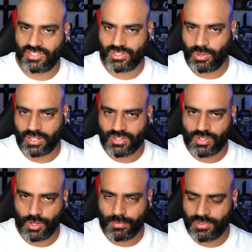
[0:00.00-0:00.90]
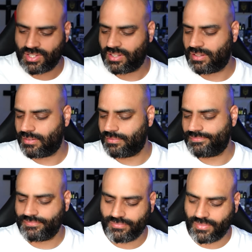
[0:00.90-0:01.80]
Squatch soaps and,
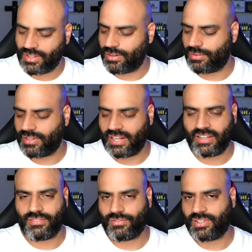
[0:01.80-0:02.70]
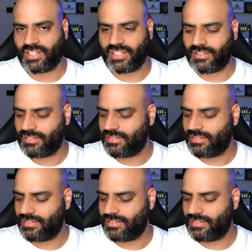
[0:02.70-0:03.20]
you know, they didn't really,